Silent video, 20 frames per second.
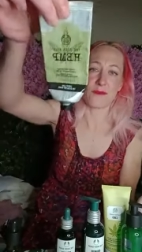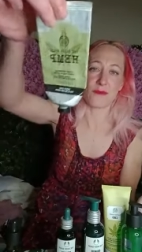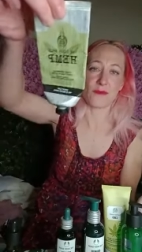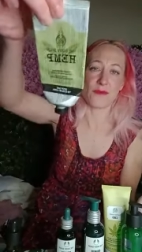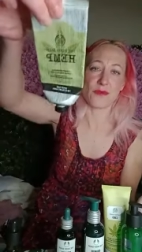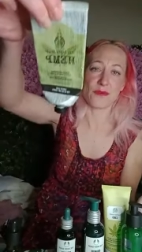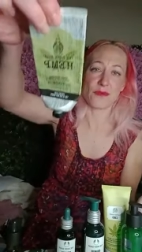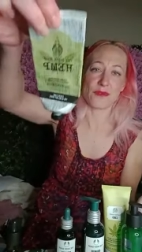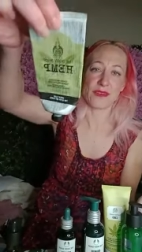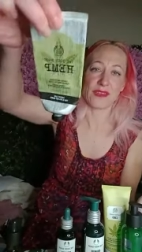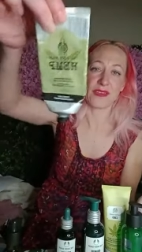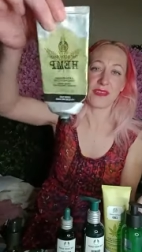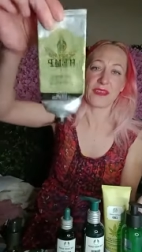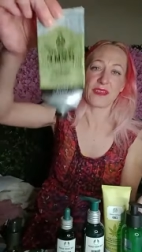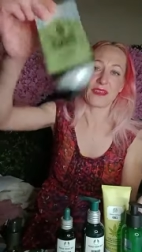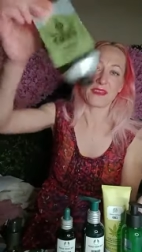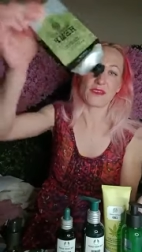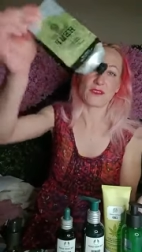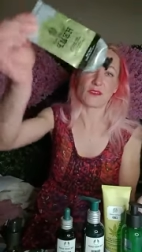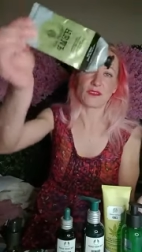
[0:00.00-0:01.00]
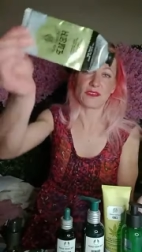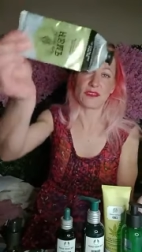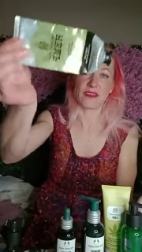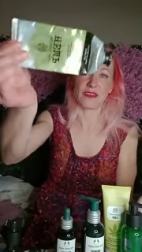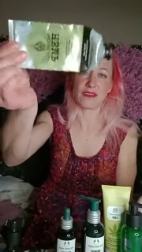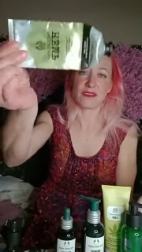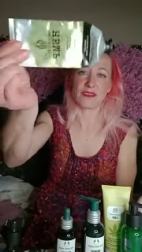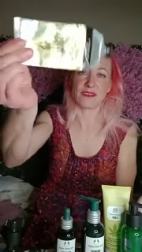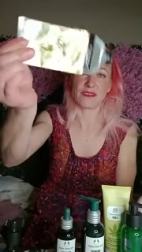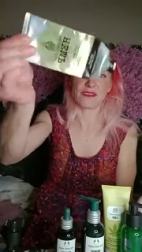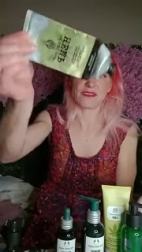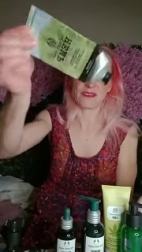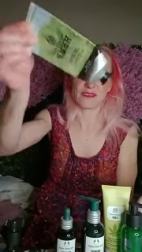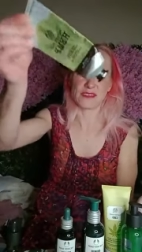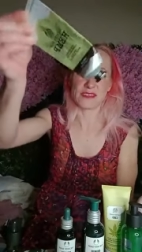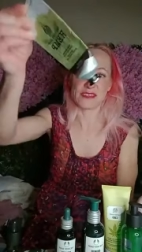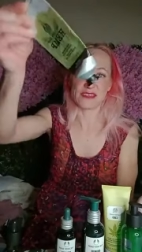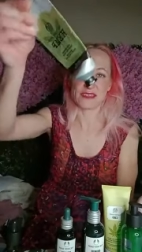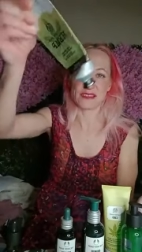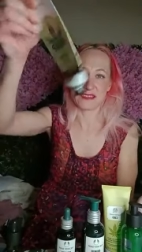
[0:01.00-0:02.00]
hemp, and look at that.
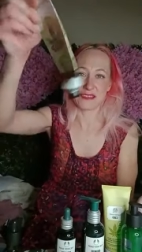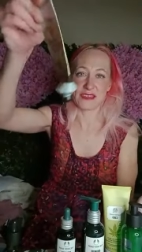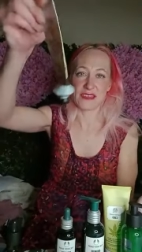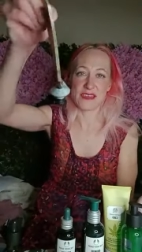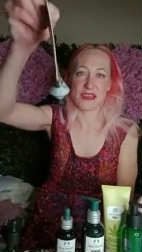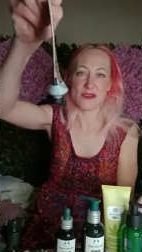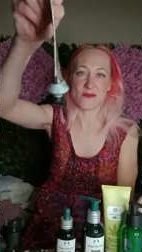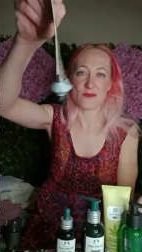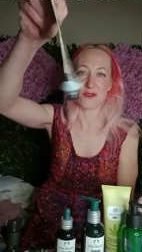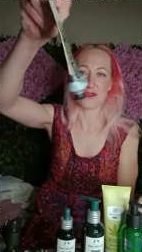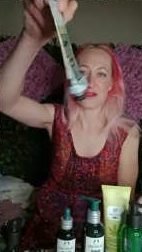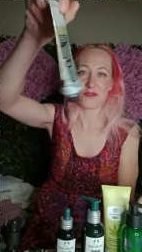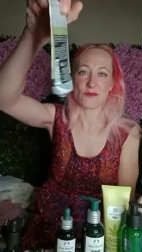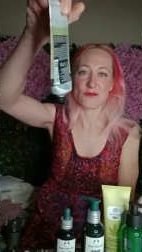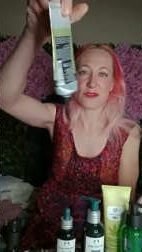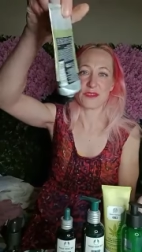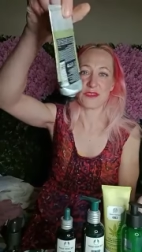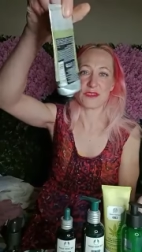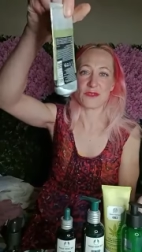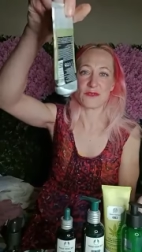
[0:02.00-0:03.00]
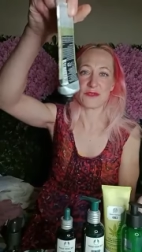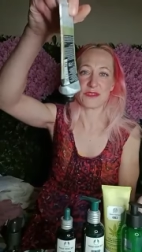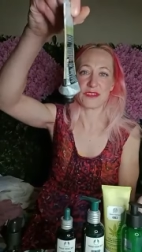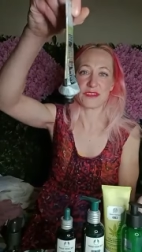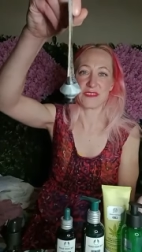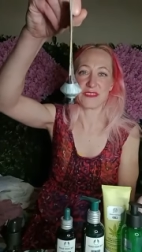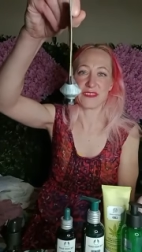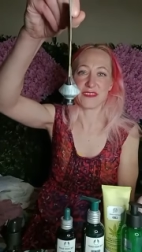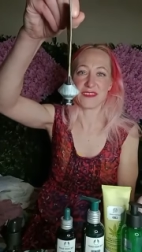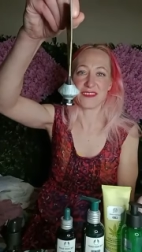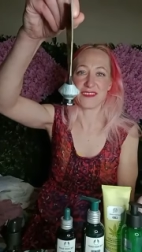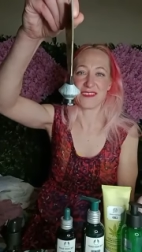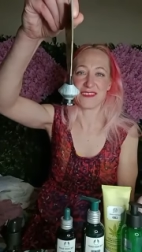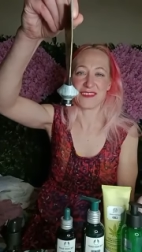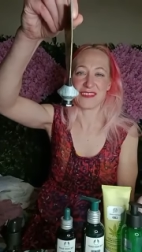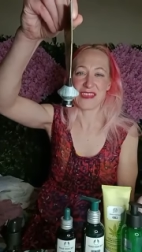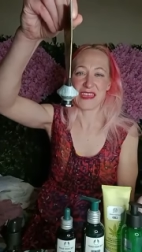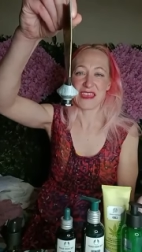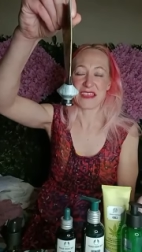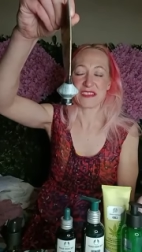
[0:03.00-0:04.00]
Look, you can see how much we've been using
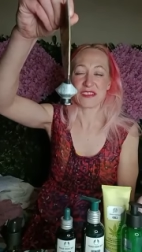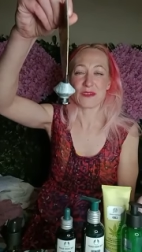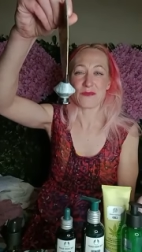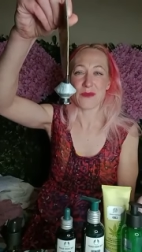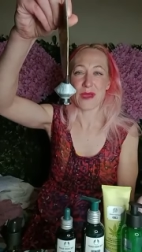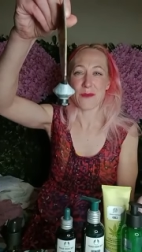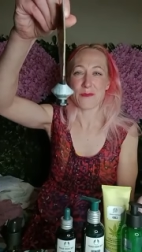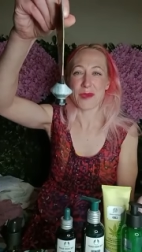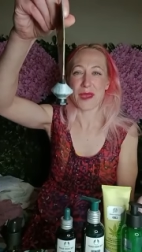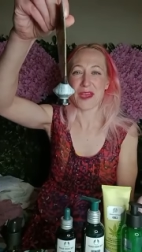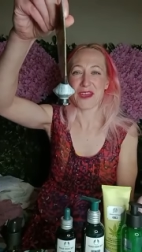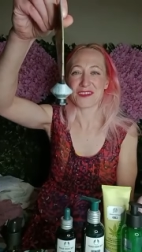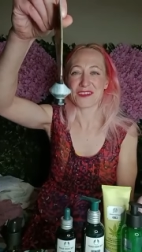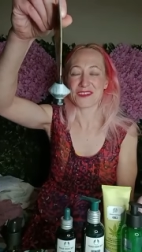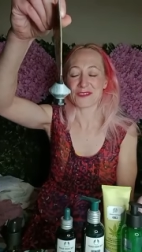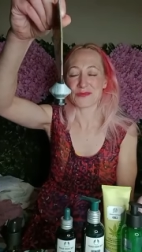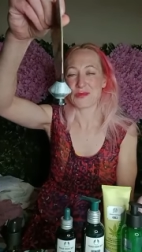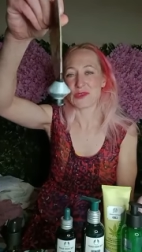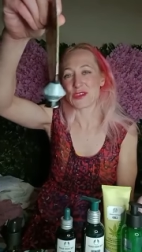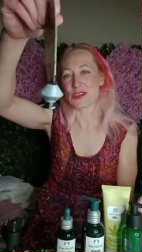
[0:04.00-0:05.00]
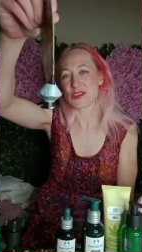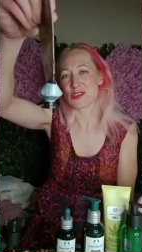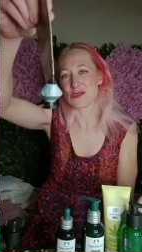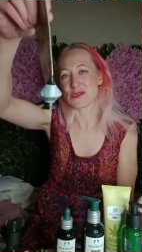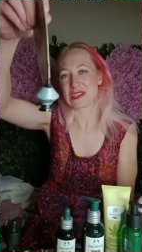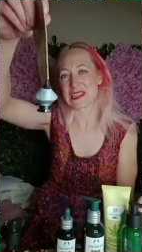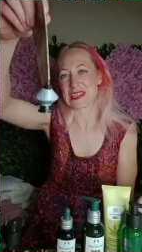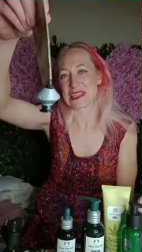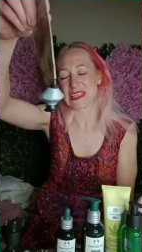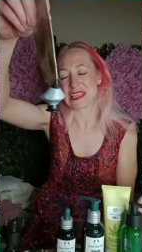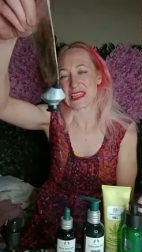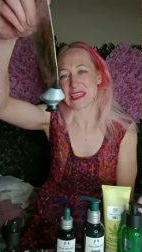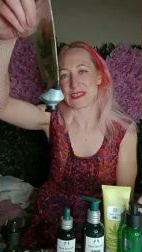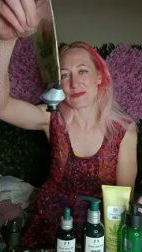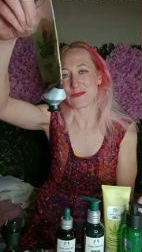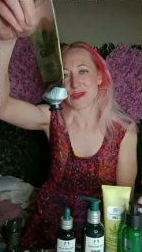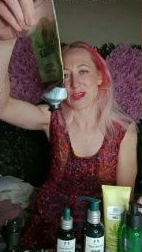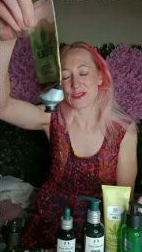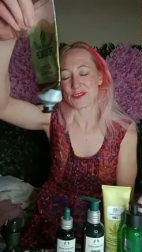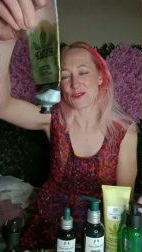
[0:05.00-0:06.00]
that. So my partner's been using
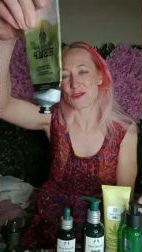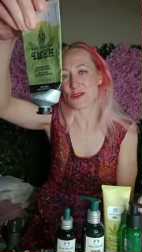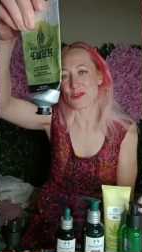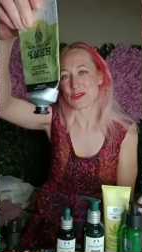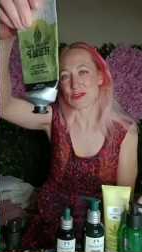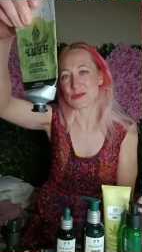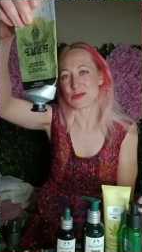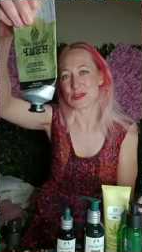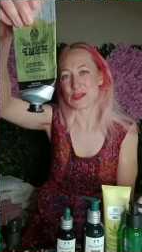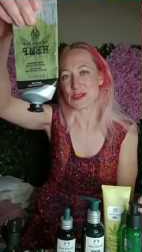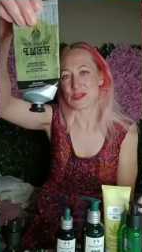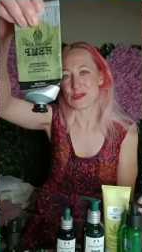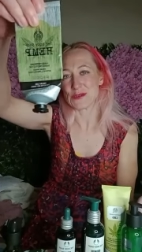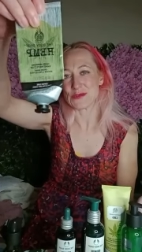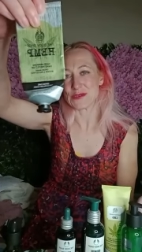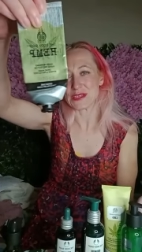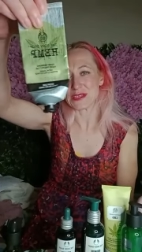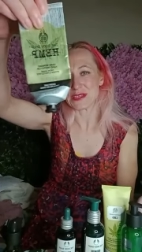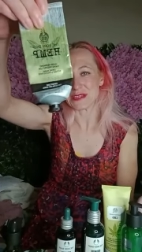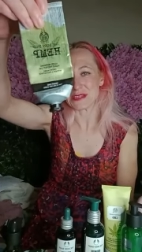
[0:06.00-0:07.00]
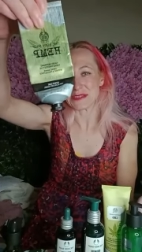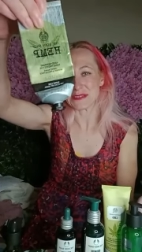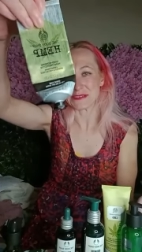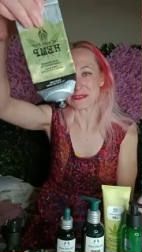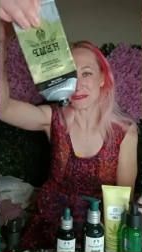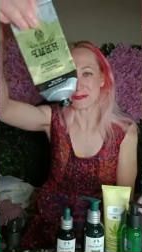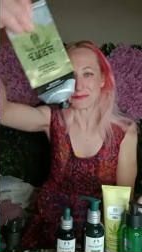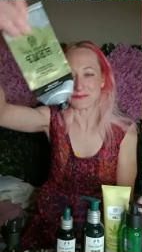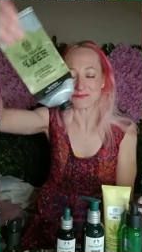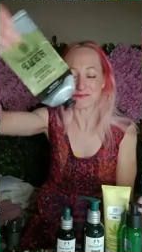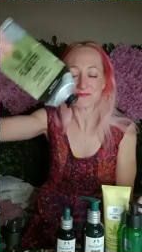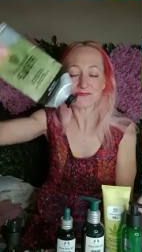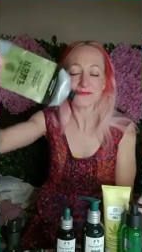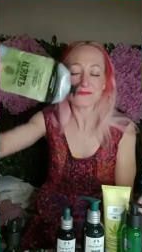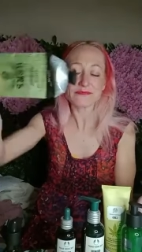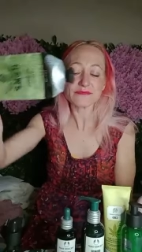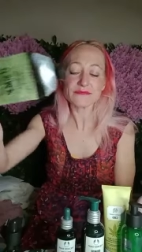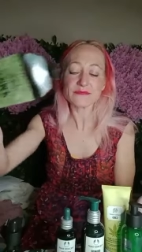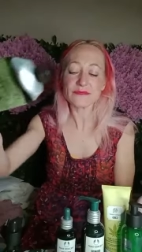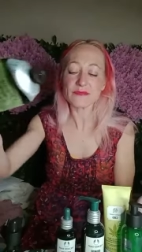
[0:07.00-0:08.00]
this, my daughter's been using this,
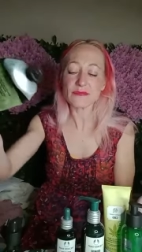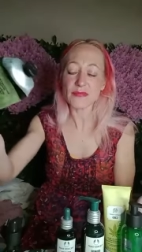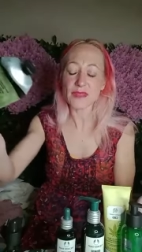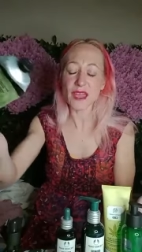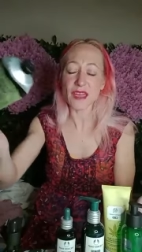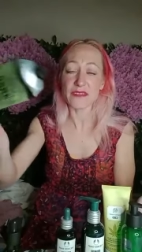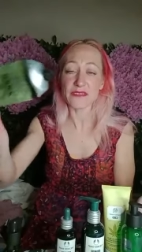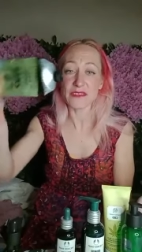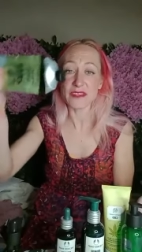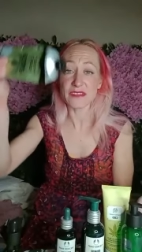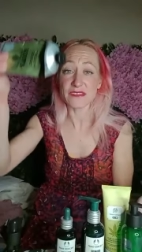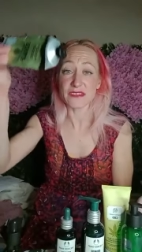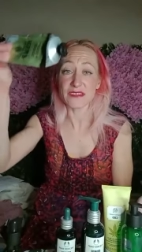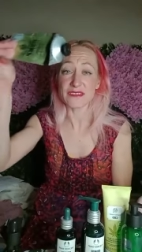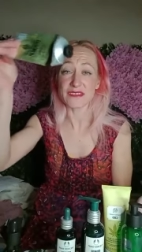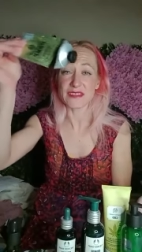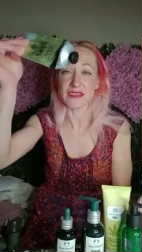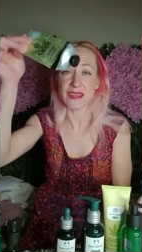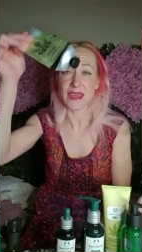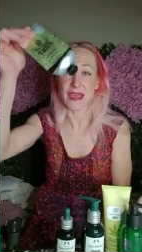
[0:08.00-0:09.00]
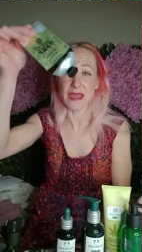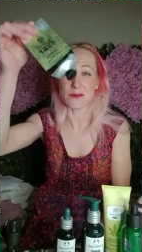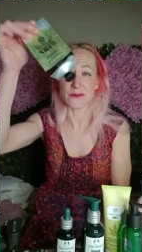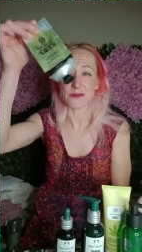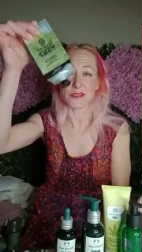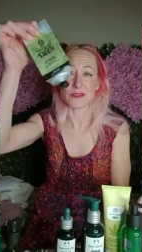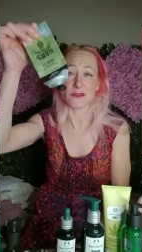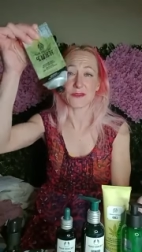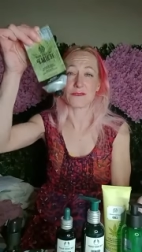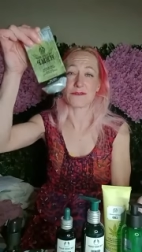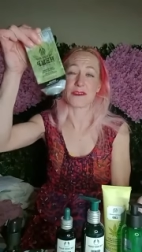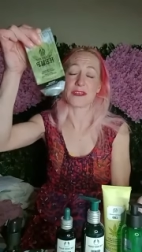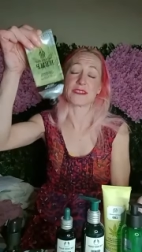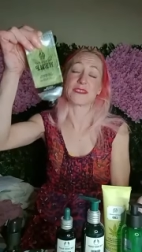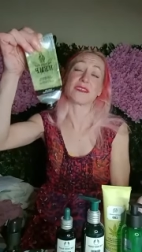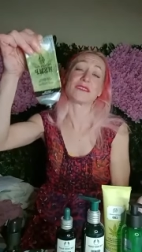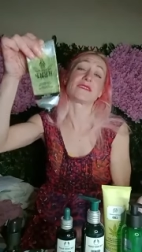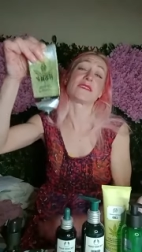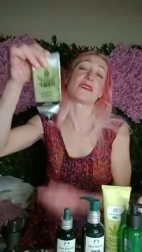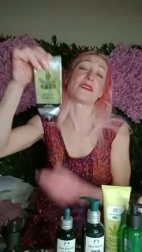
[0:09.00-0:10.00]
and this is an absolutely
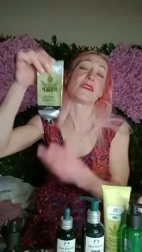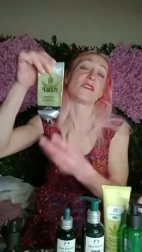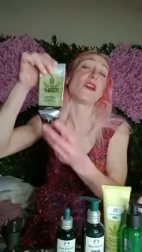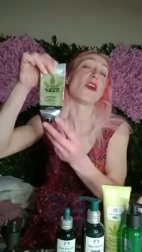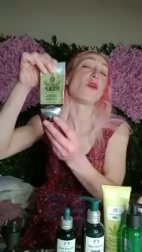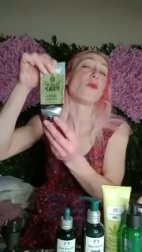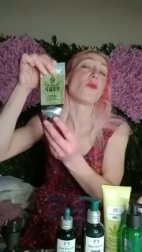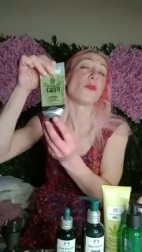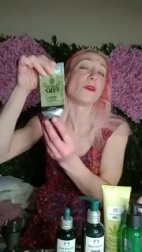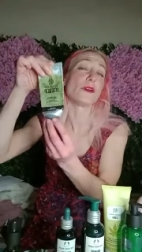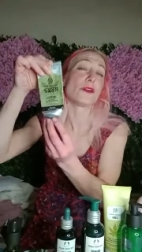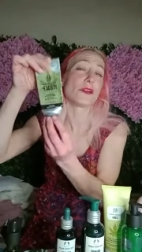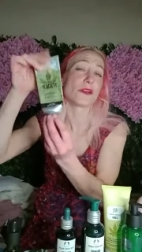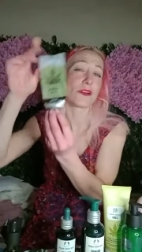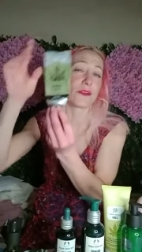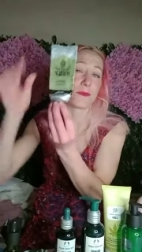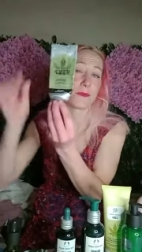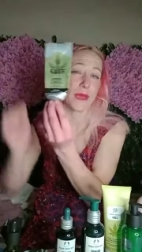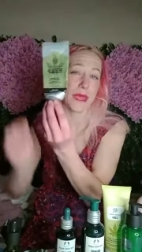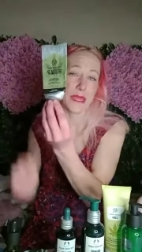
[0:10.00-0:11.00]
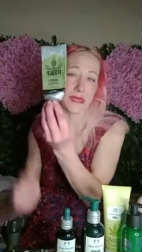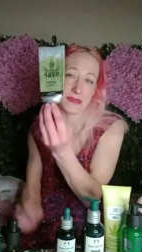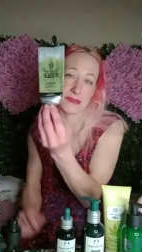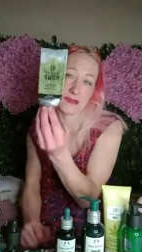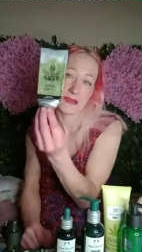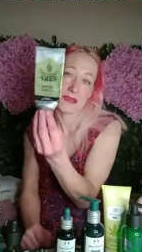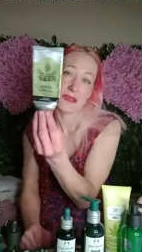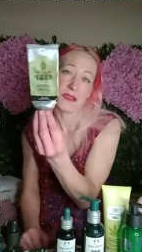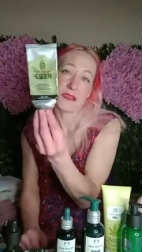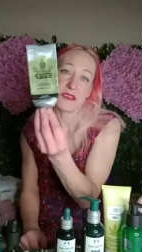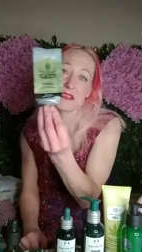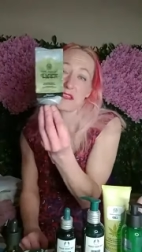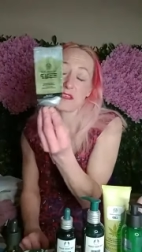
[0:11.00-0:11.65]
fantastic. A lot of workmen